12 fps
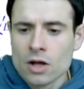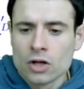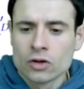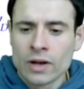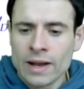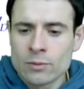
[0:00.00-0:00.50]

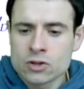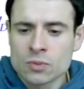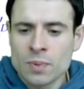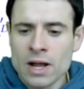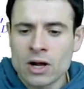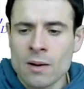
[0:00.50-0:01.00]
The labor
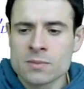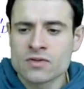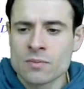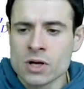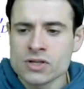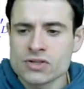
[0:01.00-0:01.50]
supply comes
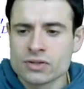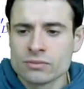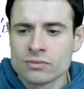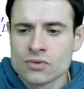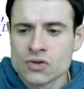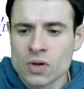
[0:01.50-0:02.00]
from us.
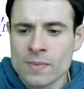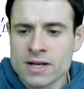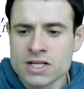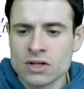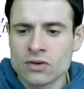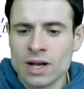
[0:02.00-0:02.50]
So
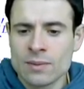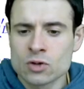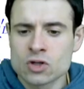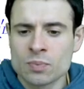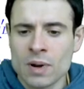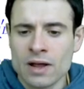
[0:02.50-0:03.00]
imagine the labor
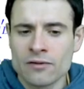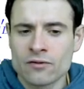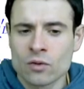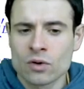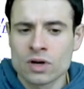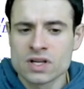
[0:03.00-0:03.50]
supply
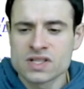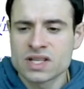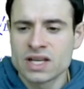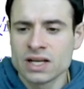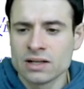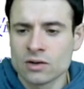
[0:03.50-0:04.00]
for
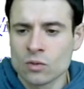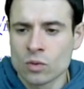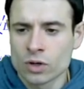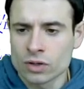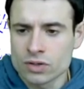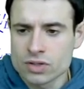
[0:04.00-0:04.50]
skilled
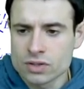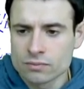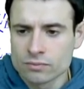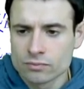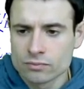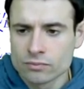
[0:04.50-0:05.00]
workers.
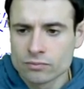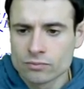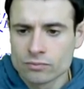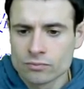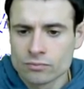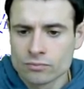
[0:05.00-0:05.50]

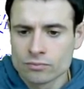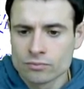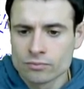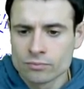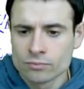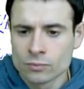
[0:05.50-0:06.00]

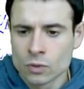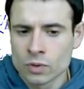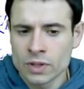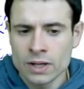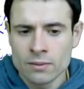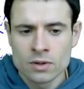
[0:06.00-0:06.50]

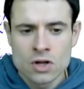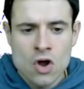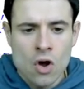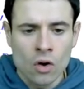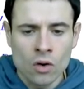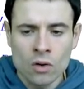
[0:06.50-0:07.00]
Okay?
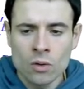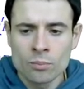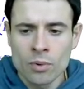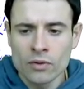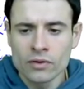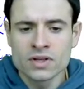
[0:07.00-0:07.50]
All
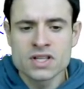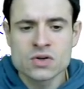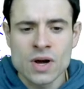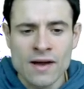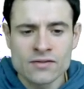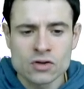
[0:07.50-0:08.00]
both of these
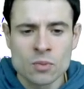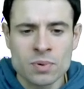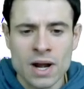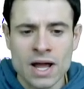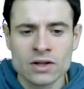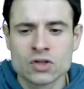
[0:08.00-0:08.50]
graphs
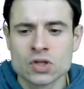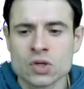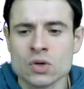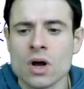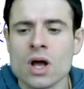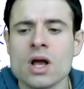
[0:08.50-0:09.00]
apply
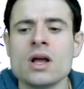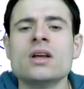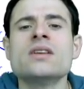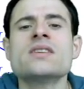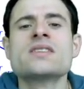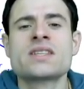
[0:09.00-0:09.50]
to
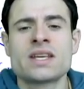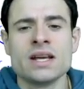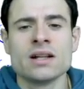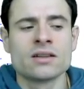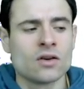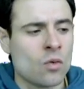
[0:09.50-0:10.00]

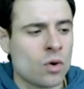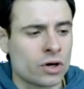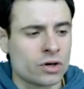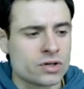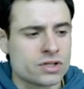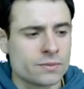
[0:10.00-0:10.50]
skilled
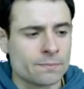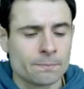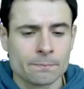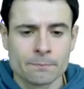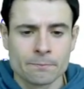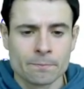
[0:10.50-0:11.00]
workers.
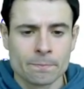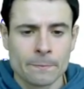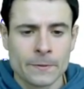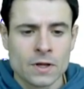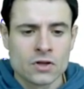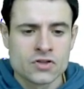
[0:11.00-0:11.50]

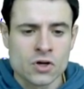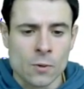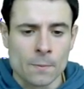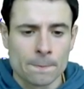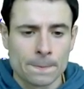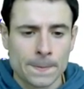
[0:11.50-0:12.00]

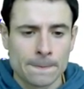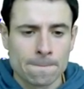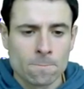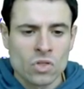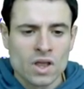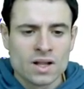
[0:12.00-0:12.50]
So
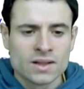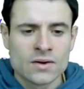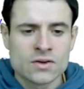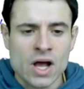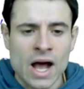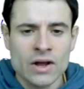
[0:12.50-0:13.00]

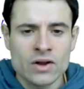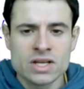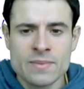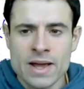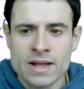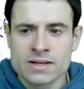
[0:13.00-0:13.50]
there's a higher
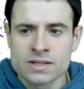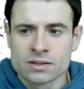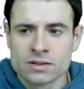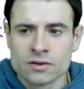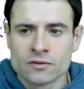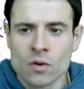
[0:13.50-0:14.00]
demand
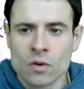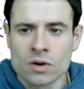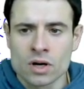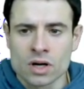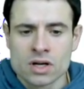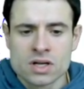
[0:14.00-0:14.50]

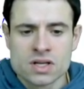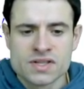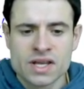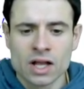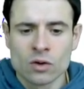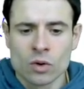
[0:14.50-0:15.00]
for
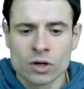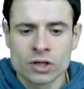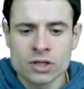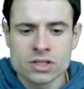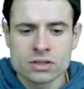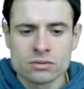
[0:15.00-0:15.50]
skilled
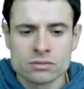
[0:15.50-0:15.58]
workers.